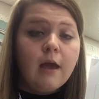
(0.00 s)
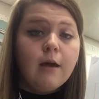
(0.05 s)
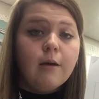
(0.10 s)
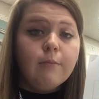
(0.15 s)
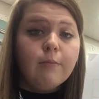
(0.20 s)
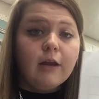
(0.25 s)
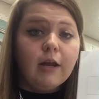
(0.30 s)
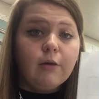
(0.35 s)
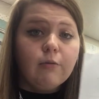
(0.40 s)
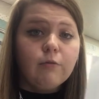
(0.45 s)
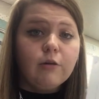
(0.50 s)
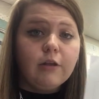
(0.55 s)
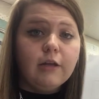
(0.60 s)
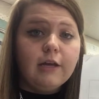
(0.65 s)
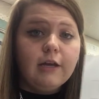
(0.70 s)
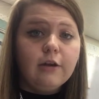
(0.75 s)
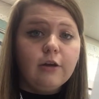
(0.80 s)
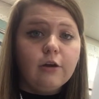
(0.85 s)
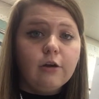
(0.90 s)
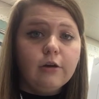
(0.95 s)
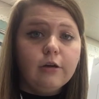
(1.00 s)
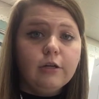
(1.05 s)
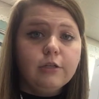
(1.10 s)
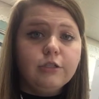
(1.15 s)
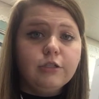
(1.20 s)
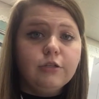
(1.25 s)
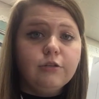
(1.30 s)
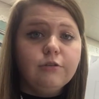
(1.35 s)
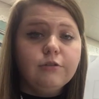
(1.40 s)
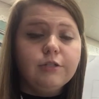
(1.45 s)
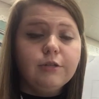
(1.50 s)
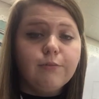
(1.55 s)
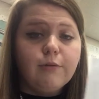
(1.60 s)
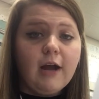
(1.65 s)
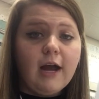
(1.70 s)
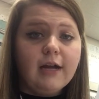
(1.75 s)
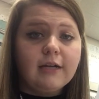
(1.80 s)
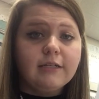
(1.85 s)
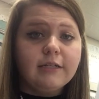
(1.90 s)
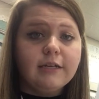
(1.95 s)
But I really encourage you to
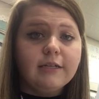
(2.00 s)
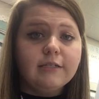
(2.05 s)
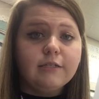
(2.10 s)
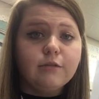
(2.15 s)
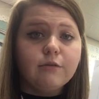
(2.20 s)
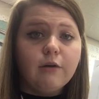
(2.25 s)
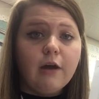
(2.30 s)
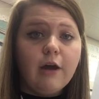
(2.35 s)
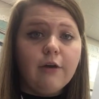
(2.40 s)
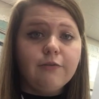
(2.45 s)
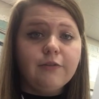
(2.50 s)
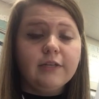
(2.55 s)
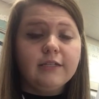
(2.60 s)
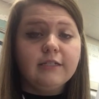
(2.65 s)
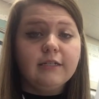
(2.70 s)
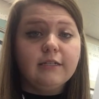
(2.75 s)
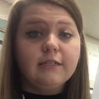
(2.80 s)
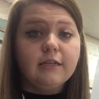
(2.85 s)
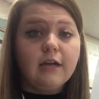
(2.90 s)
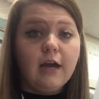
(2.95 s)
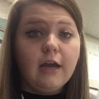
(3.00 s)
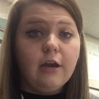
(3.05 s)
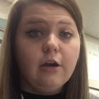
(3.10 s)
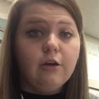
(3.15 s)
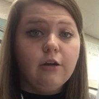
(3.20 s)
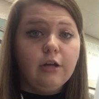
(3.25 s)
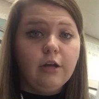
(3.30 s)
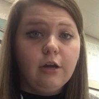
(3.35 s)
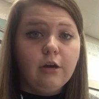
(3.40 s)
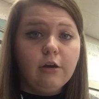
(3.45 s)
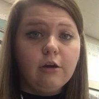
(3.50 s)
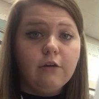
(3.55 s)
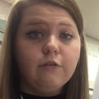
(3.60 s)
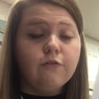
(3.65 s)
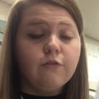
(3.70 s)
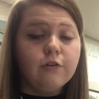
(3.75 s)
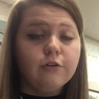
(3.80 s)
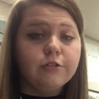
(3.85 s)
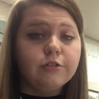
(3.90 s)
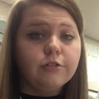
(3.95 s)
practice throughout this entire year of
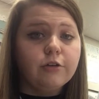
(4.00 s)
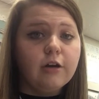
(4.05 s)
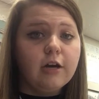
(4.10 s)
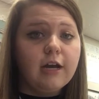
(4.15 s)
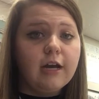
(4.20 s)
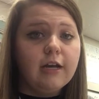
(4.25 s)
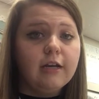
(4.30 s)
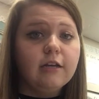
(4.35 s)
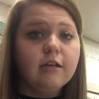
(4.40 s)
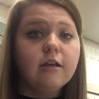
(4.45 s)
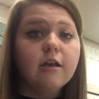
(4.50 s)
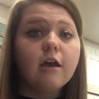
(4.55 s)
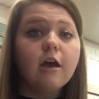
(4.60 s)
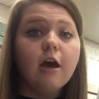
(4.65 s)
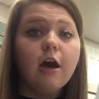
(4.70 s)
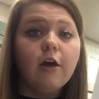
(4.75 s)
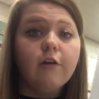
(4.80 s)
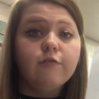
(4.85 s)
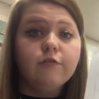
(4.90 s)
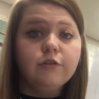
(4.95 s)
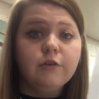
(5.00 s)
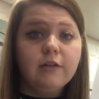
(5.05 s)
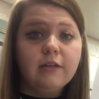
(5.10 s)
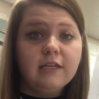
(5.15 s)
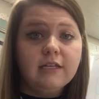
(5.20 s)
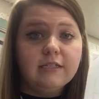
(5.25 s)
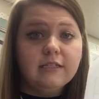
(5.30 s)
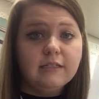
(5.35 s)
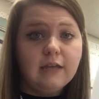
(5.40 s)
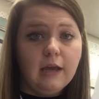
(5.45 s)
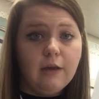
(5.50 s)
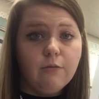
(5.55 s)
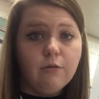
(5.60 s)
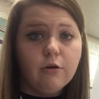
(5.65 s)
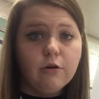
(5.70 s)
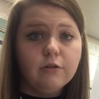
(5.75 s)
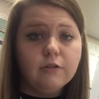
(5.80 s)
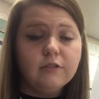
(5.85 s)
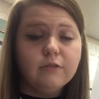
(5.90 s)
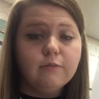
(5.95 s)
first grade of doing these sight
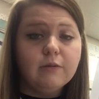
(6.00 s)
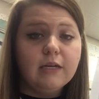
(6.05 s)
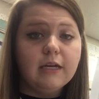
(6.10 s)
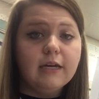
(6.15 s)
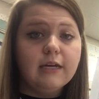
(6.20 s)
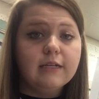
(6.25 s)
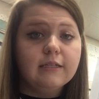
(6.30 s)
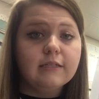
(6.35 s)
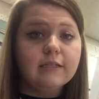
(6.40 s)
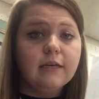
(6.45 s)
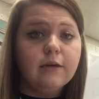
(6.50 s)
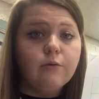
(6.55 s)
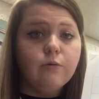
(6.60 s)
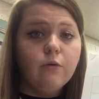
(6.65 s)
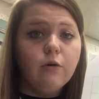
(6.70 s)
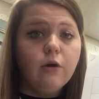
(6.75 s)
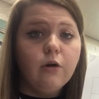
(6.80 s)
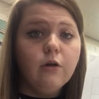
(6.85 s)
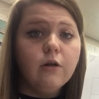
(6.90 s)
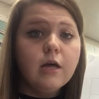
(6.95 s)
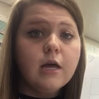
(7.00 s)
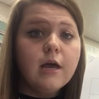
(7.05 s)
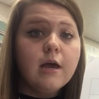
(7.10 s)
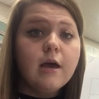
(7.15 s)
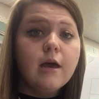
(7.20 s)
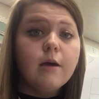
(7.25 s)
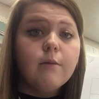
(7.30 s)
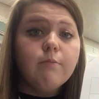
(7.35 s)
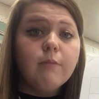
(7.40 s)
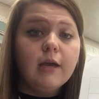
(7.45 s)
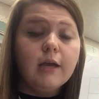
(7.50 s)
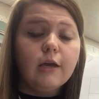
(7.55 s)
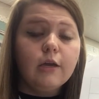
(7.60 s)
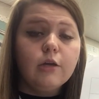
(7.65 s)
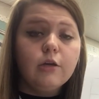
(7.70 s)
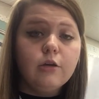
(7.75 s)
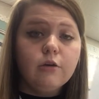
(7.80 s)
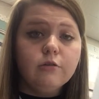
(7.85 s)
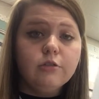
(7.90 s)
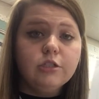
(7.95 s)
words, because it will make a
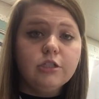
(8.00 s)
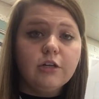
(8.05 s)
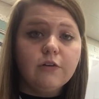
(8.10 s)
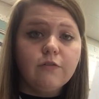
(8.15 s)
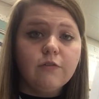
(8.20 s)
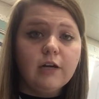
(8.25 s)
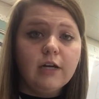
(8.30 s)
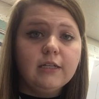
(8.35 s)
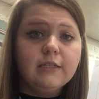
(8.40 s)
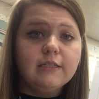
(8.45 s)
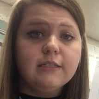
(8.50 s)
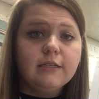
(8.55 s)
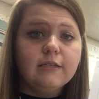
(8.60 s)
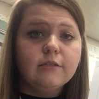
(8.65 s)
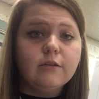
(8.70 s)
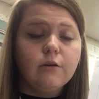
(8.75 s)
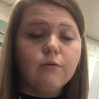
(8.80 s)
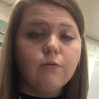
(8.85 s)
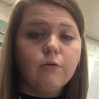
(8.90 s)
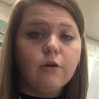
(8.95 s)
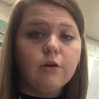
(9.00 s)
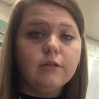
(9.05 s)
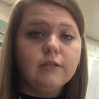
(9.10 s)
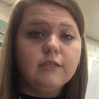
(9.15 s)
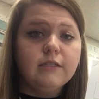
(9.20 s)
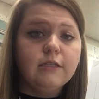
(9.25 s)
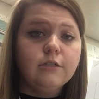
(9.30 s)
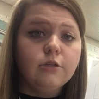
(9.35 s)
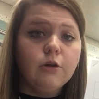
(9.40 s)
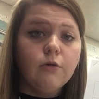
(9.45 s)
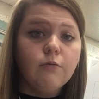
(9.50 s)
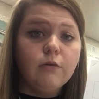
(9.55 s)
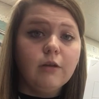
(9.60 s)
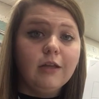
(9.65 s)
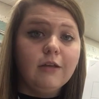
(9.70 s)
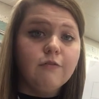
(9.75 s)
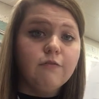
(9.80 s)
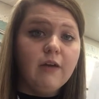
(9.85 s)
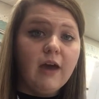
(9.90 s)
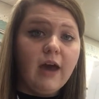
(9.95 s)
huge difference. These are words that don't
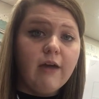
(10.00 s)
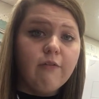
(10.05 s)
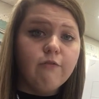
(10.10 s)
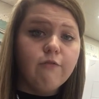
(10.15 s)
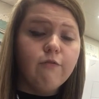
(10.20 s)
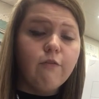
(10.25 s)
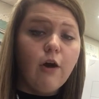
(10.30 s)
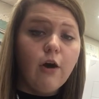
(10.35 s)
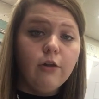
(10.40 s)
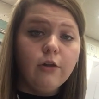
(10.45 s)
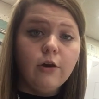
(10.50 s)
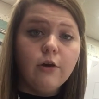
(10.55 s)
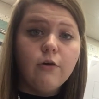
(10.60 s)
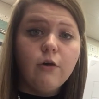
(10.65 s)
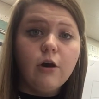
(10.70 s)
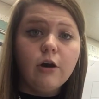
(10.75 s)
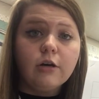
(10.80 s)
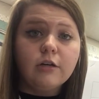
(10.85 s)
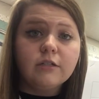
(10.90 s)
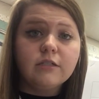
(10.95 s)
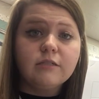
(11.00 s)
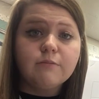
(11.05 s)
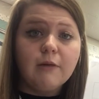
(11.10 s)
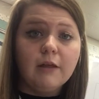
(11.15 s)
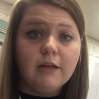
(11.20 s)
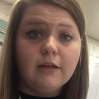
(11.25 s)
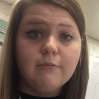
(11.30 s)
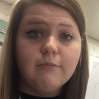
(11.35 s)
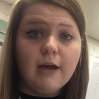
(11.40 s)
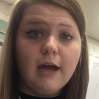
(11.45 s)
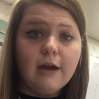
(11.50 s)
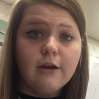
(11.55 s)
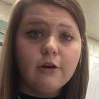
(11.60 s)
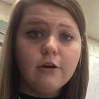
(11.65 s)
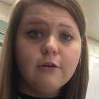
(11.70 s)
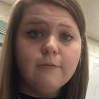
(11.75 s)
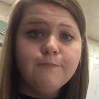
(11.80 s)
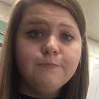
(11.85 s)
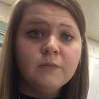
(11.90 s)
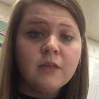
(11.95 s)
really follow our spelling pattern,